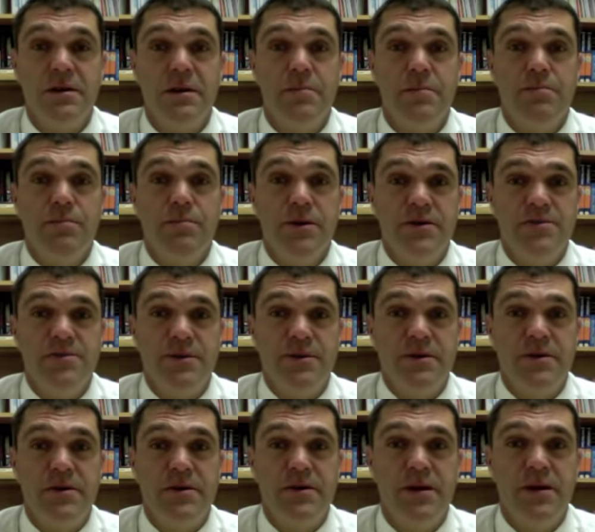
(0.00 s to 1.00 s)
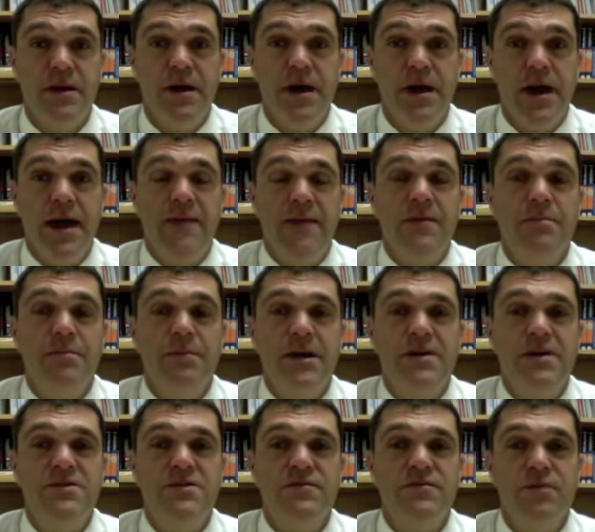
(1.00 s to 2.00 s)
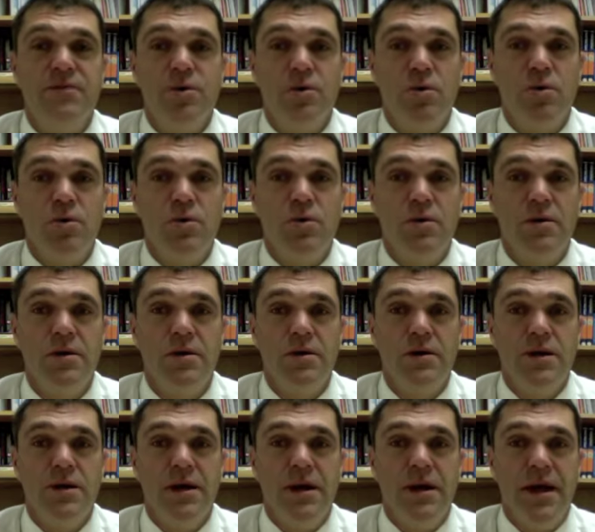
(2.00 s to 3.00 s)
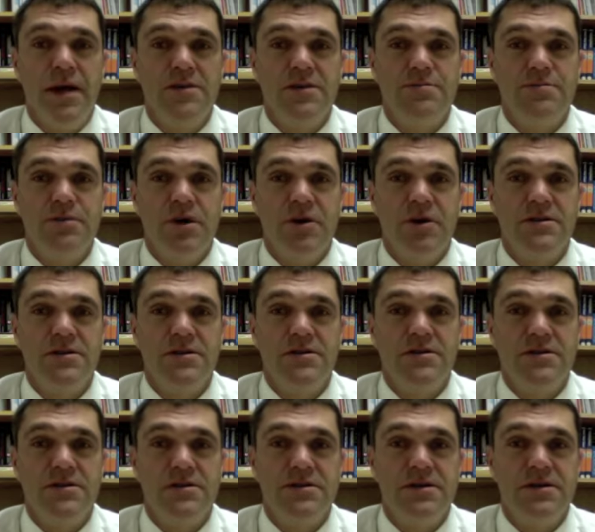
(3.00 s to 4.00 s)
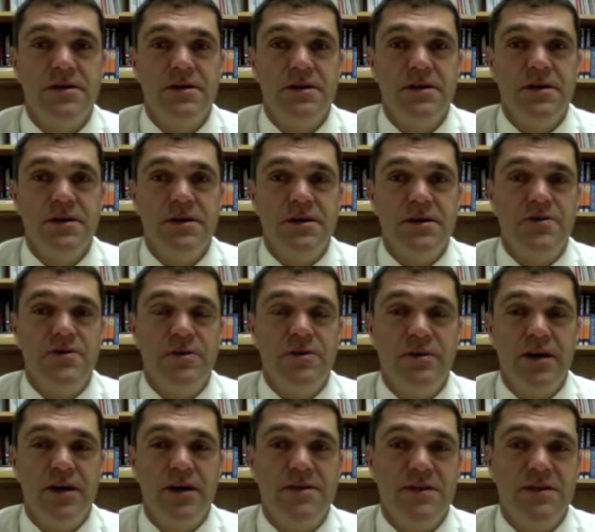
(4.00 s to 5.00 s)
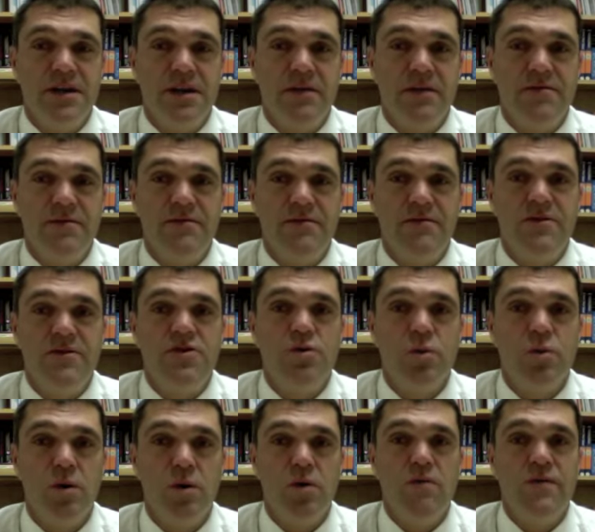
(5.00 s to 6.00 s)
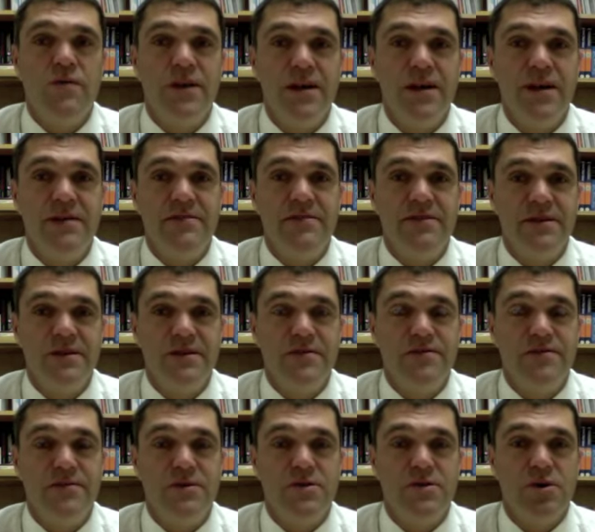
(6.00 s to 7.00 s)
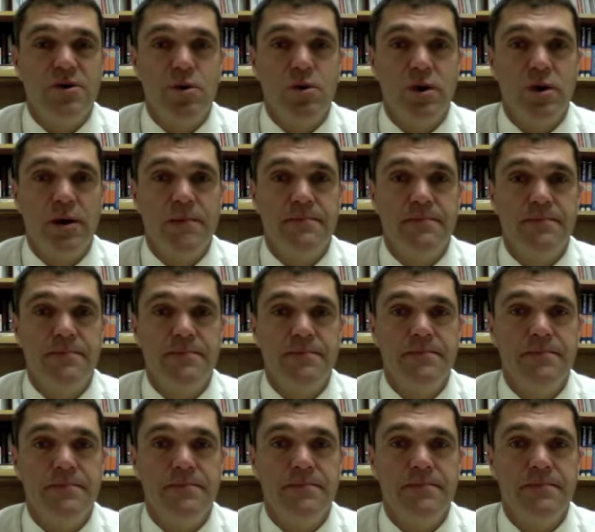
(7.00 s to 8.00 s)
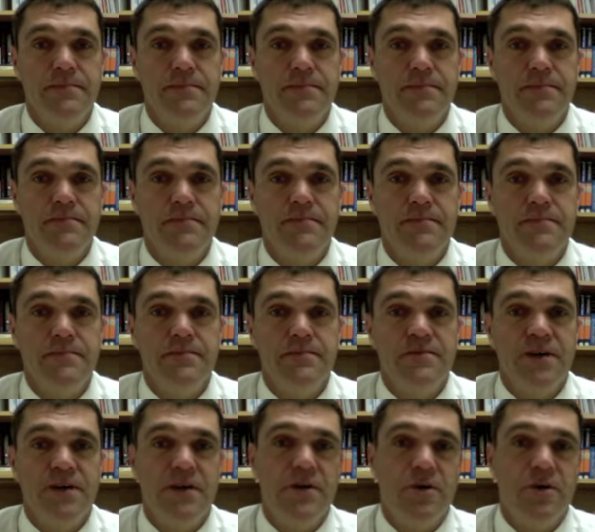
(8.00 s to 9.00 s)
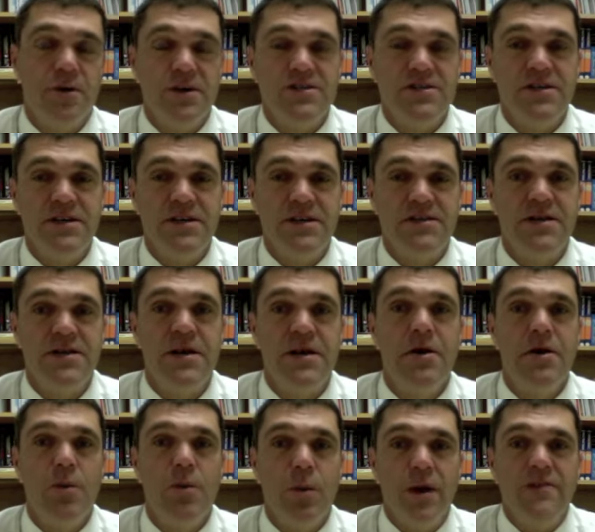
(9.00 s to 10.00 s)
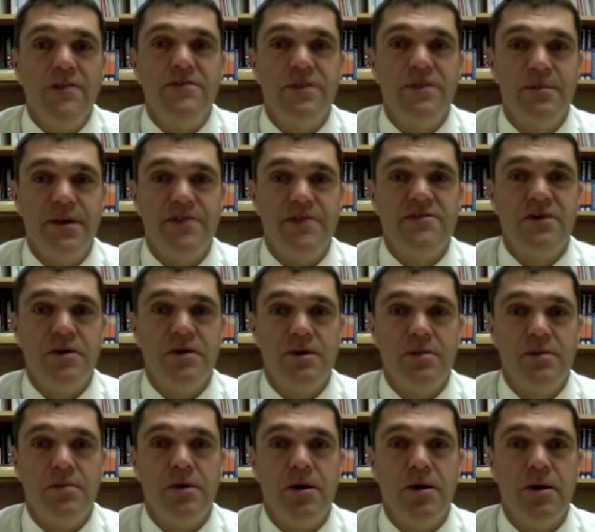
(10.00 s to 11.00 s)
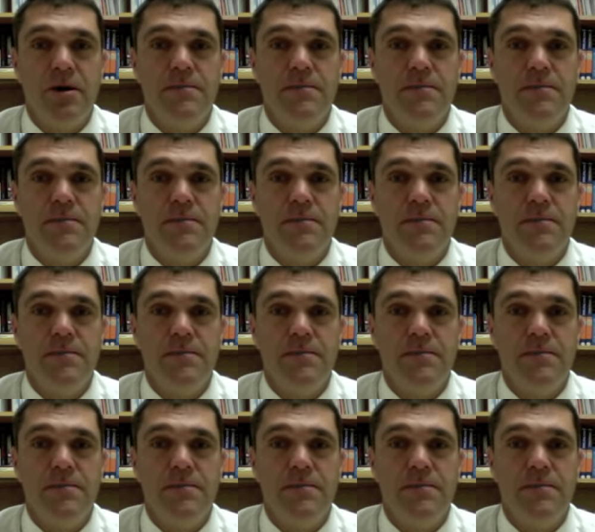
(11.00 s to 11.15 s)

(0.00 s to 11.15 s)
Brisbane had the biggest fall in house prices in two thousand eleven for twelve years in the first quarter. So the question is, when's the best time to buy?